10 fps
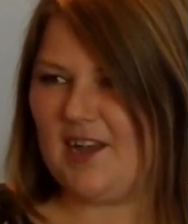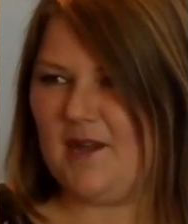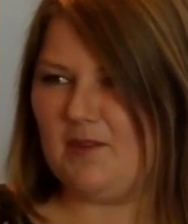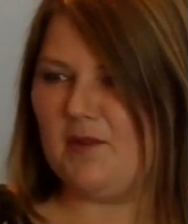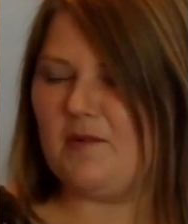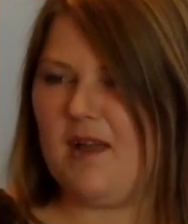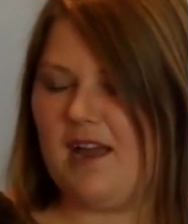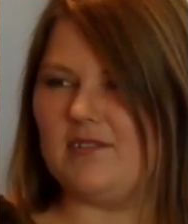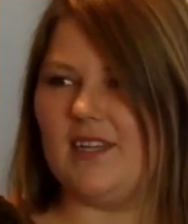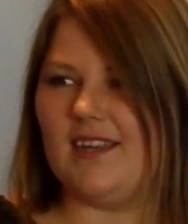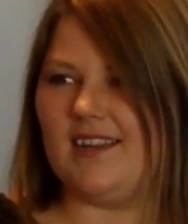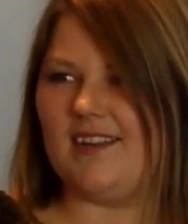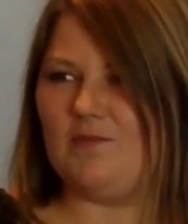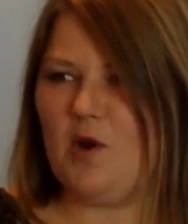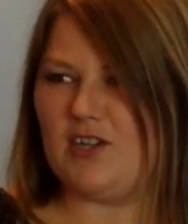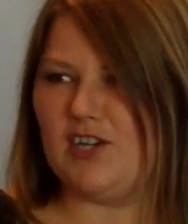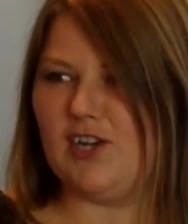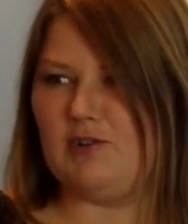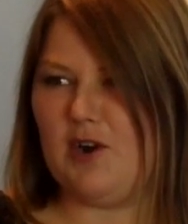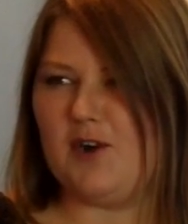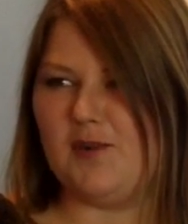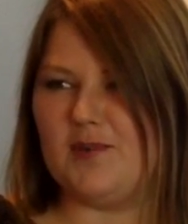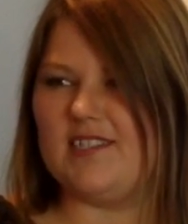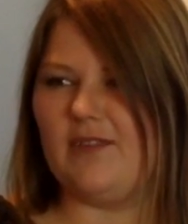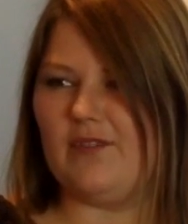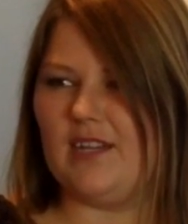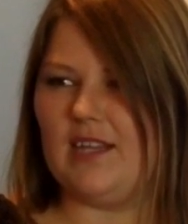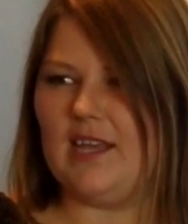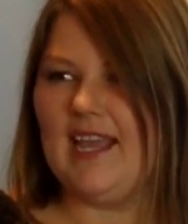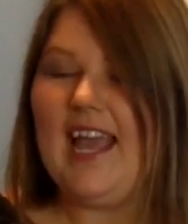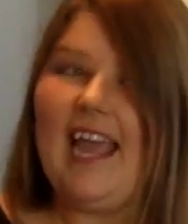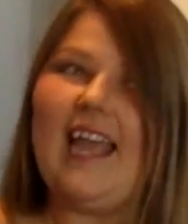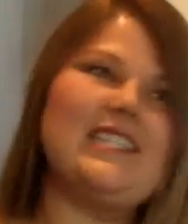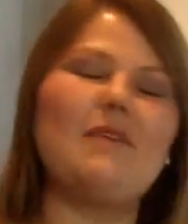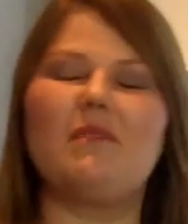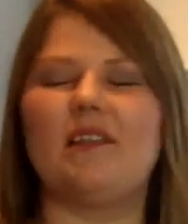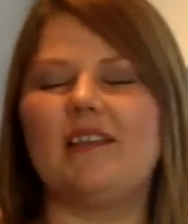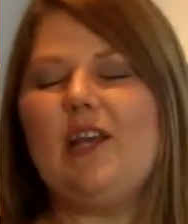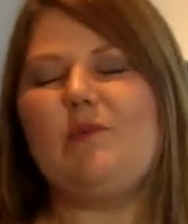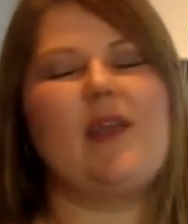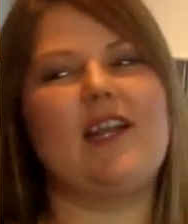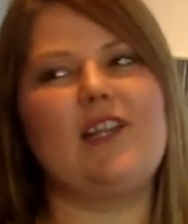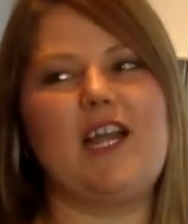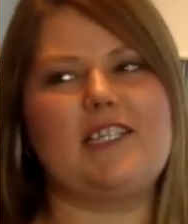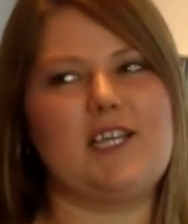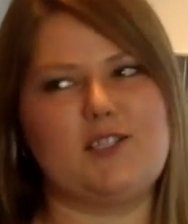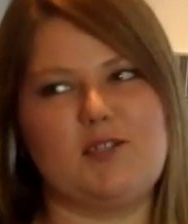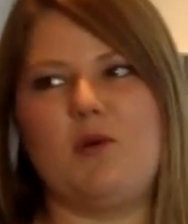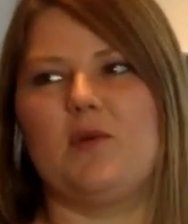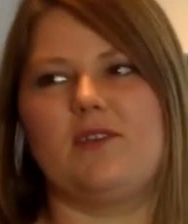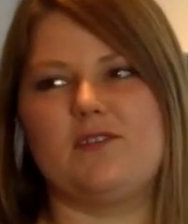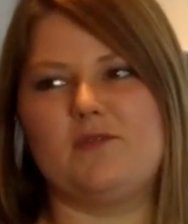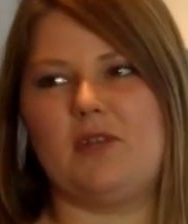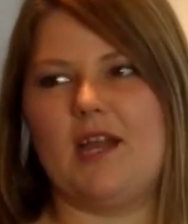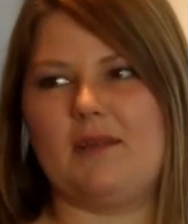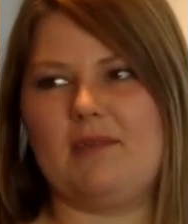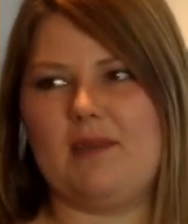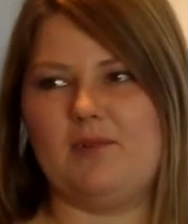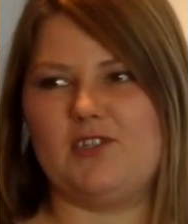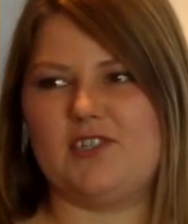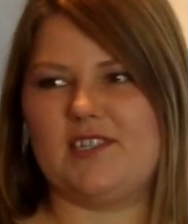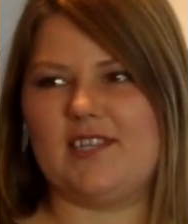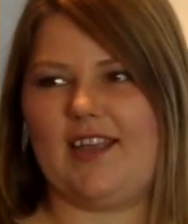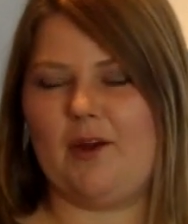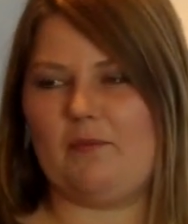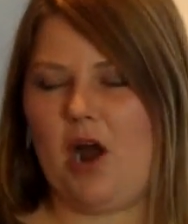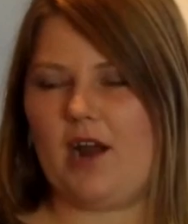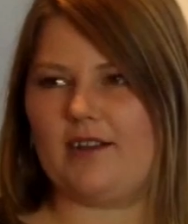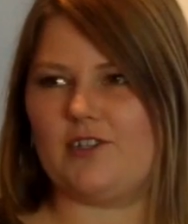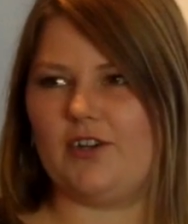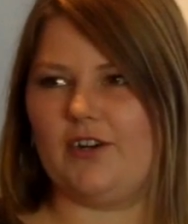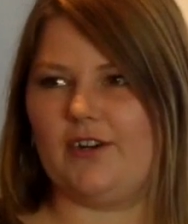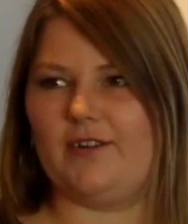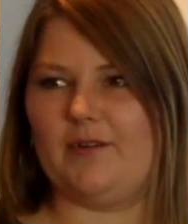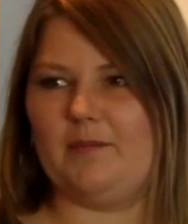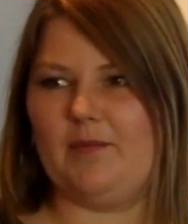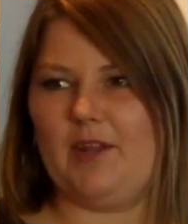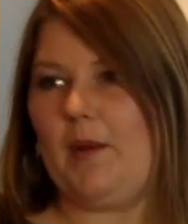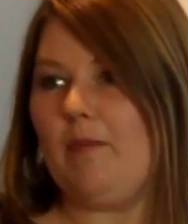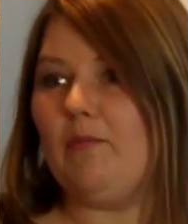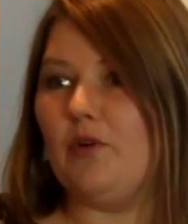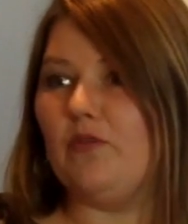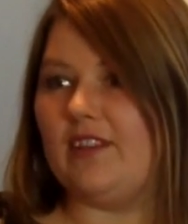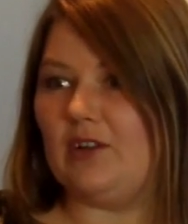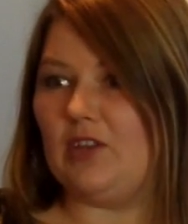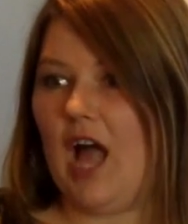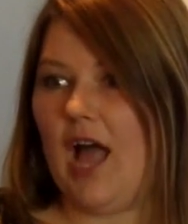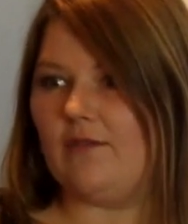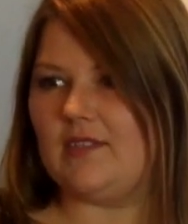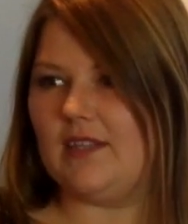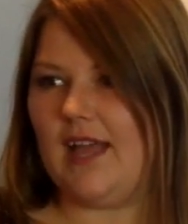that, around it and watching it grow. It's definitely, we get a lot of testimonials from a lot of people, just like our products are, improving their lives. And